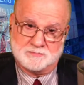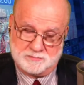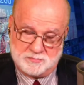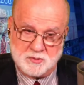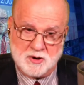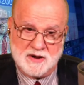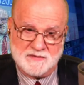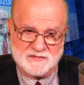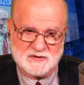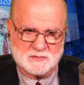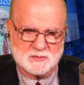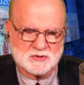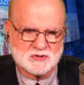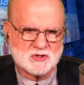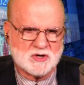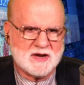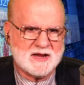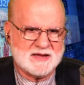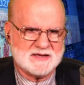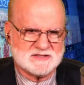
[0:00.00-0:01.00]
profitable
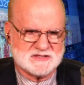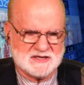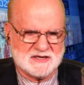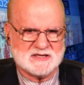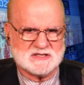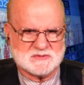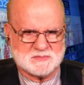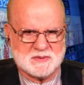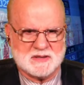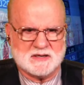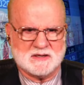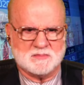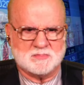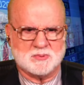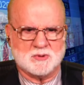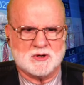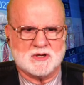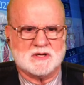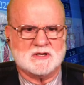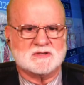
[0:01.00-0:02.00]
trades, and it's been a
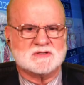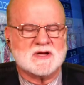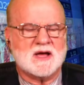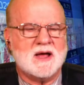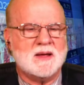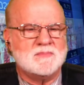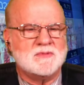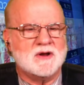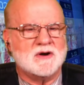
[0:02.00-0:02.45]
pretty good time.